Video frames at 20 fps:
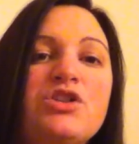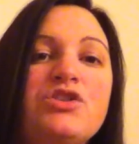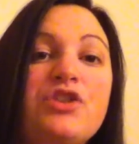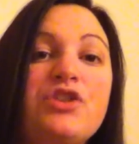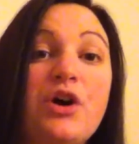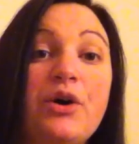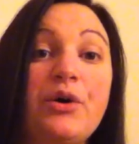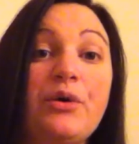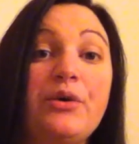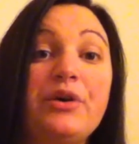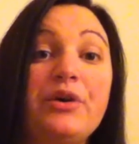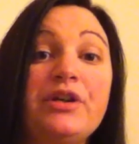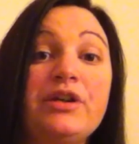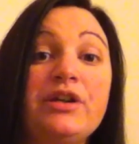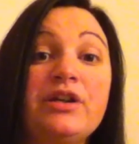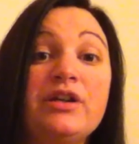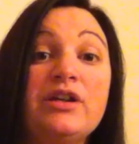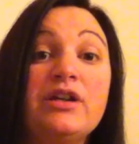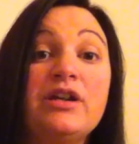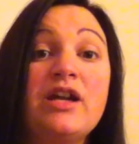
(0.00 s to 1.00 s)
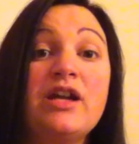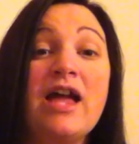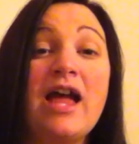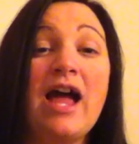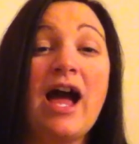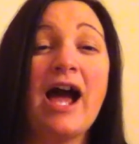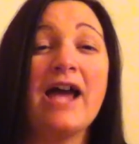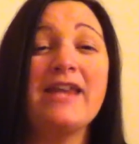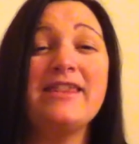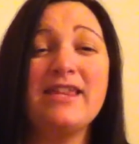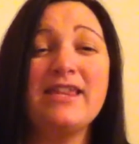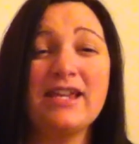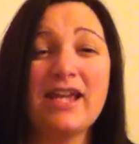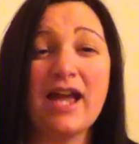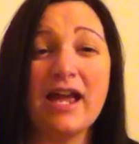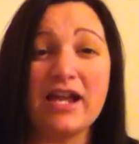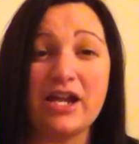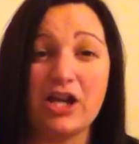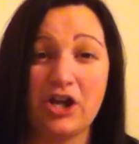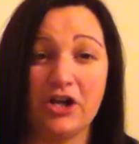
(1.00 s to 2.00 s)
So I think
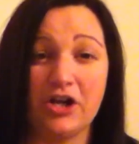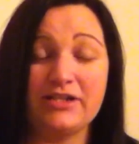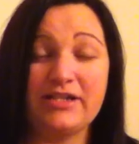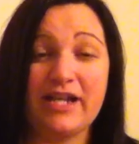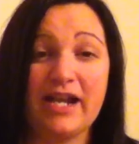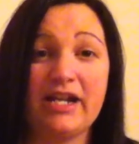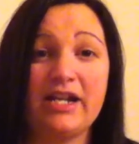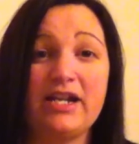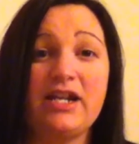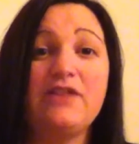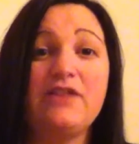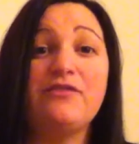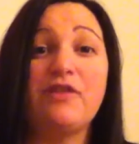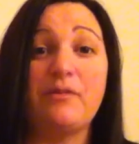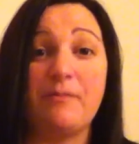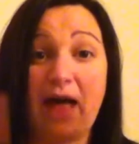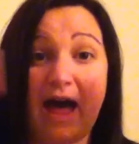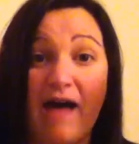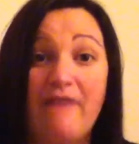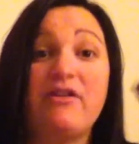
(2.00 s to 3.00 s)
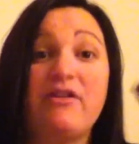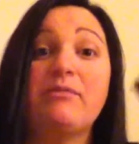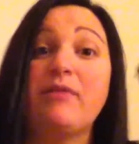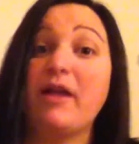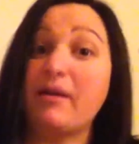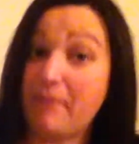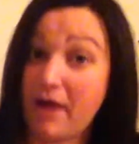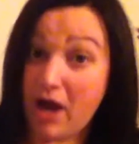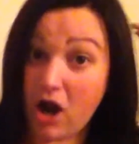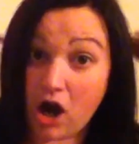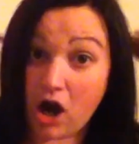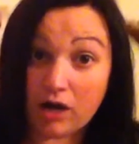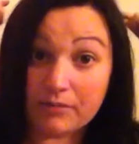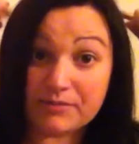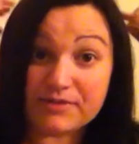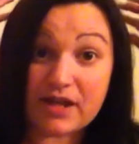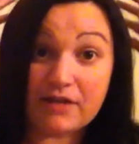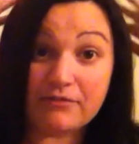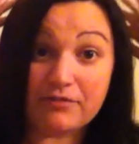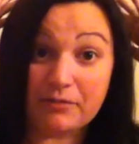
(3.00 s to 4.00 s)
I irritated it from having like my
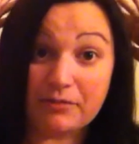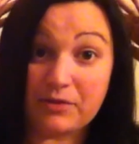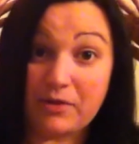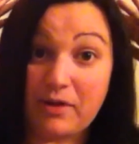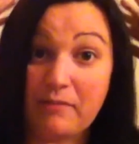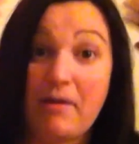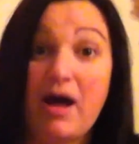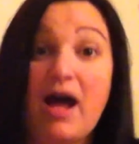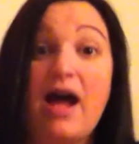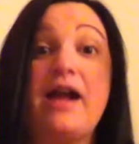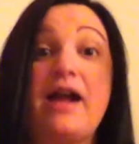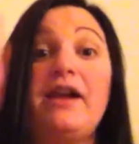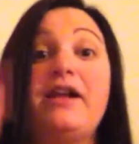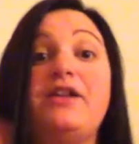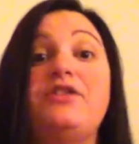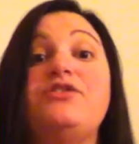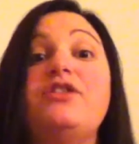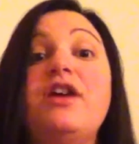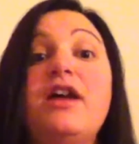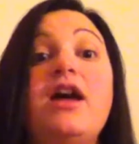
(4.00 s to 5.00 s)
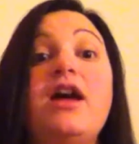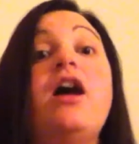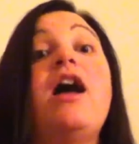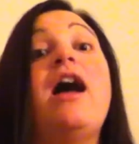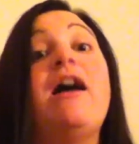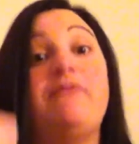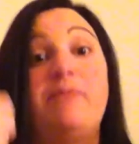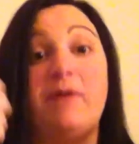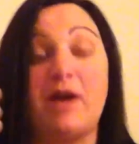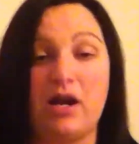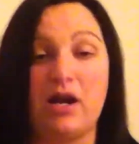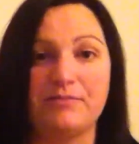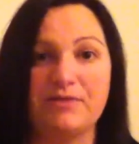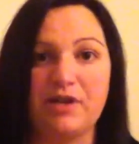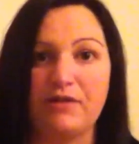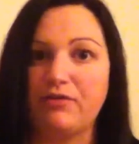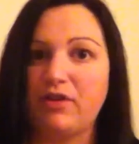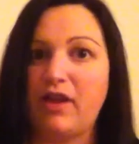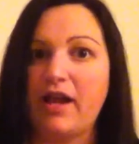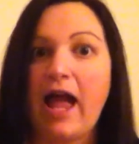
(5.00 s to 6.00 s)
arms up from doing mine, and having my arms
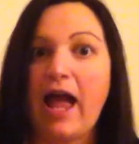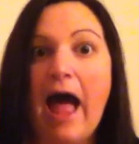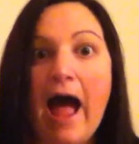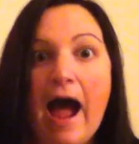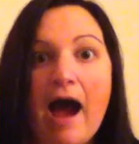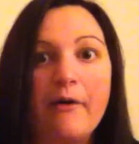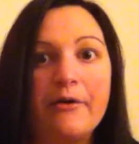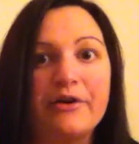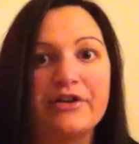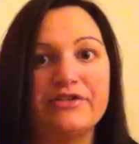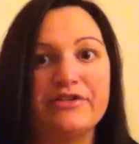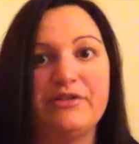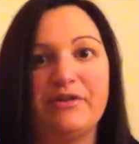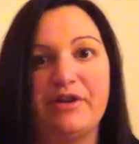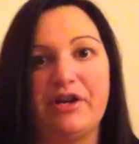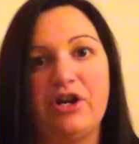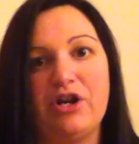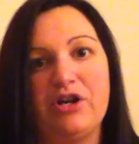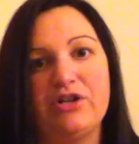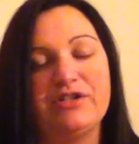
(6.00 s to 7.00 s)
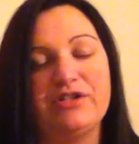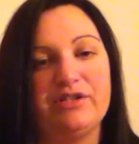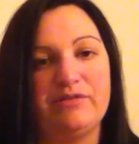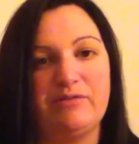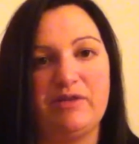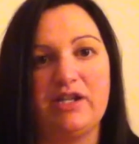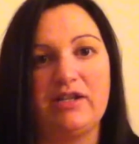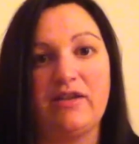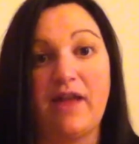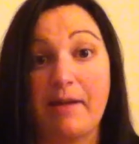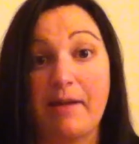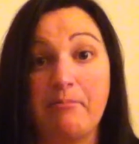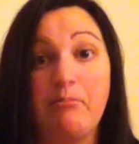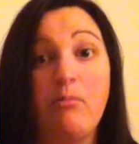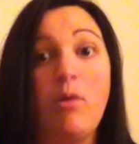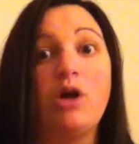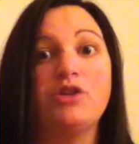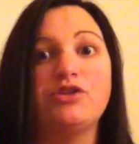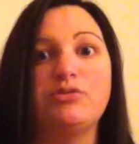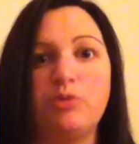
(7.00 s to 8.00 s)
up for like hours doing hers, because we did like
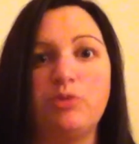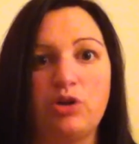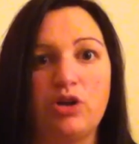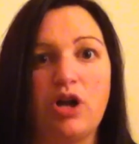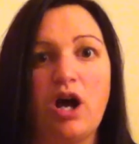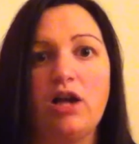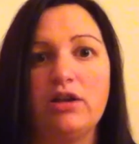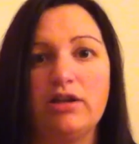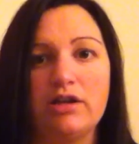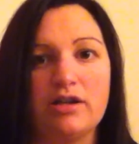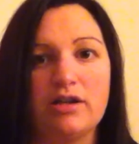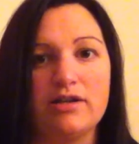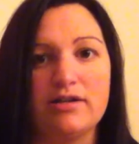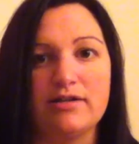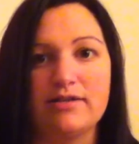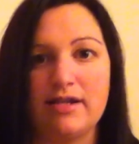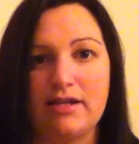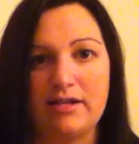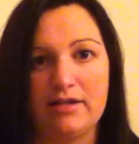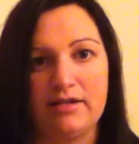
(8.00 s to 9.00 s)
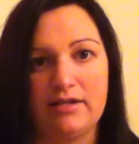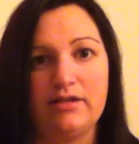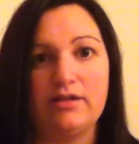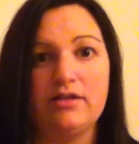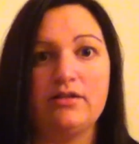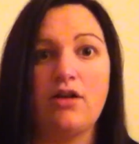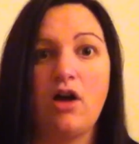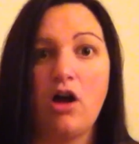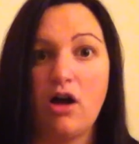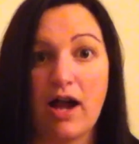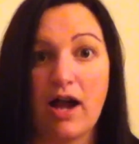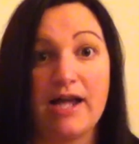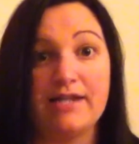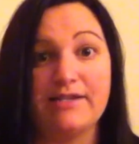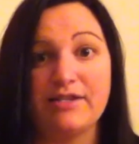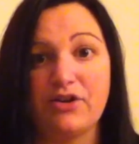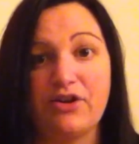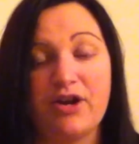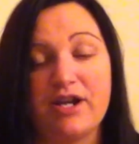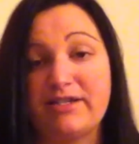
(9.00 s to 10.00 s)
multiple colors and all
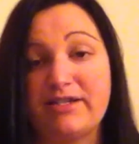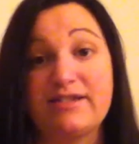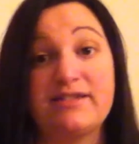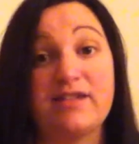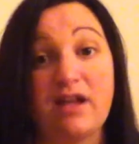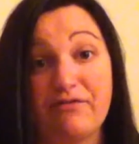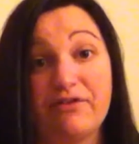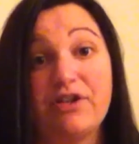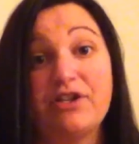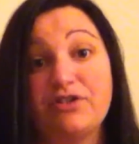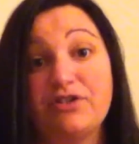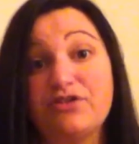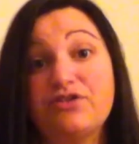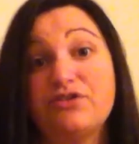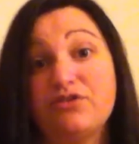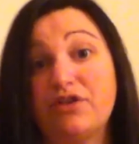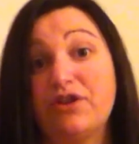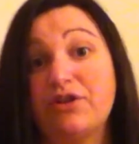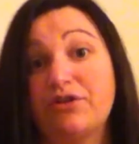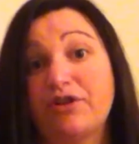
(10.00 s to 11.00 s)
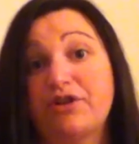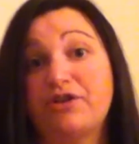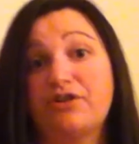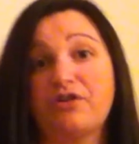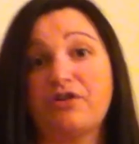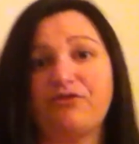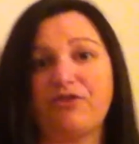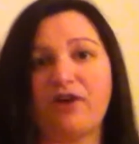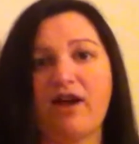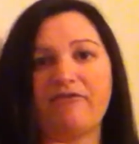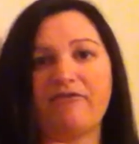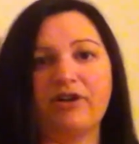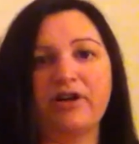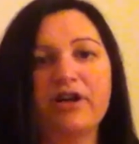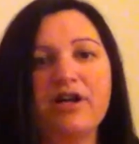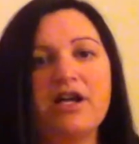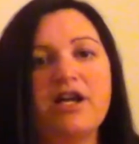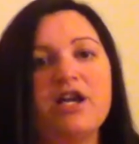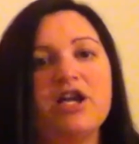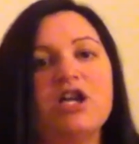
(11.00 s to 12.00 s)
kinds of crazy stuff, and it literally took
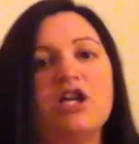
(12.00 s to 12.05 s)
forever.